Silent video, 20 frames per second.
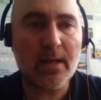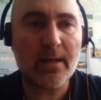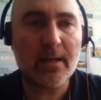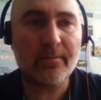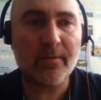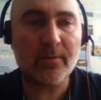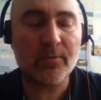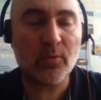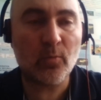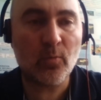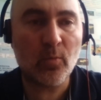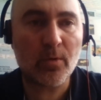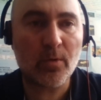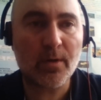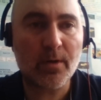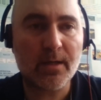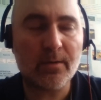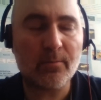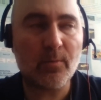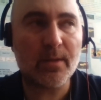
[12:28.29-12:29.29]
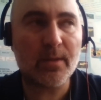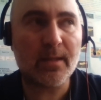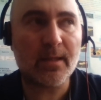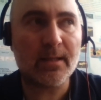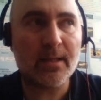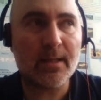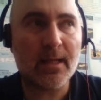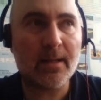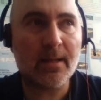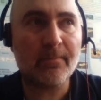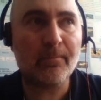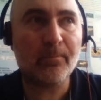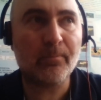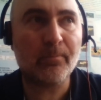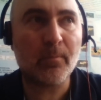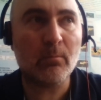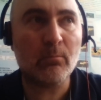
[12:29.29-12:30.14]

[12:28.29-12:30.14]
uh, to work within um,